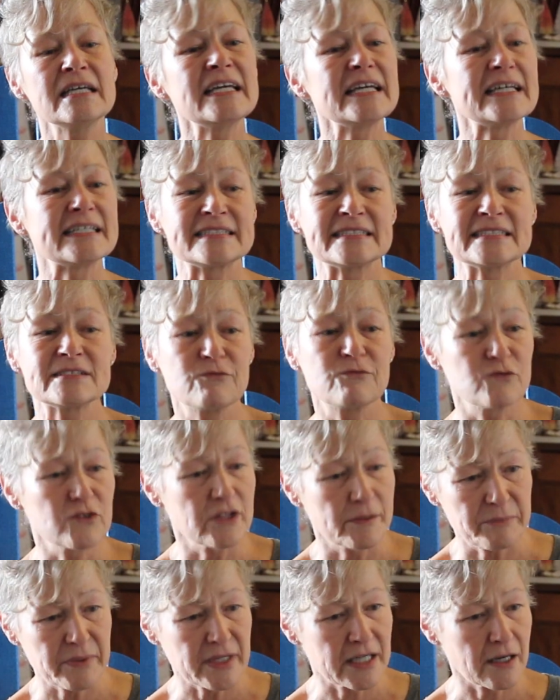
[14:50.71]
It's
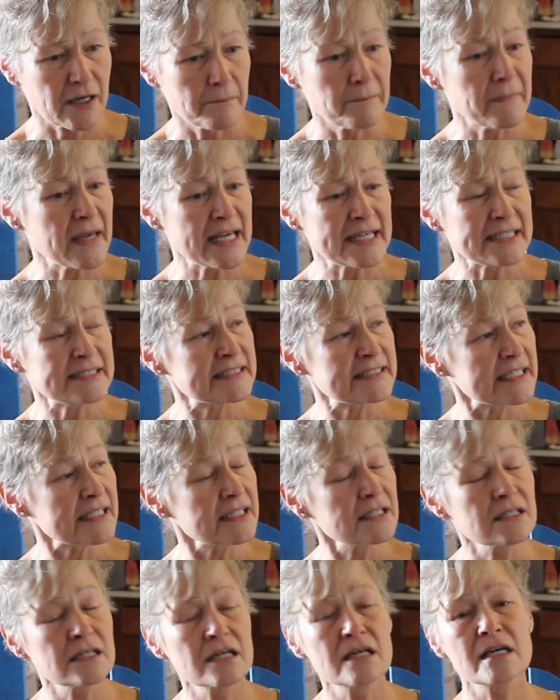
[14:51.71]
flipping
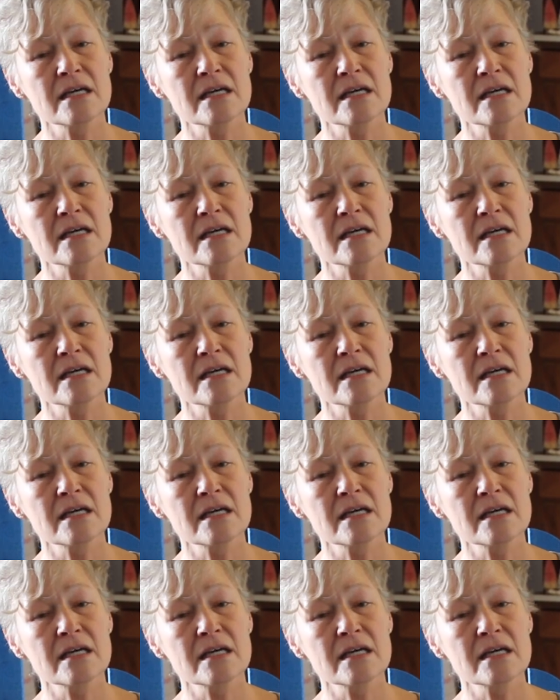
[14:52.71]
amazing."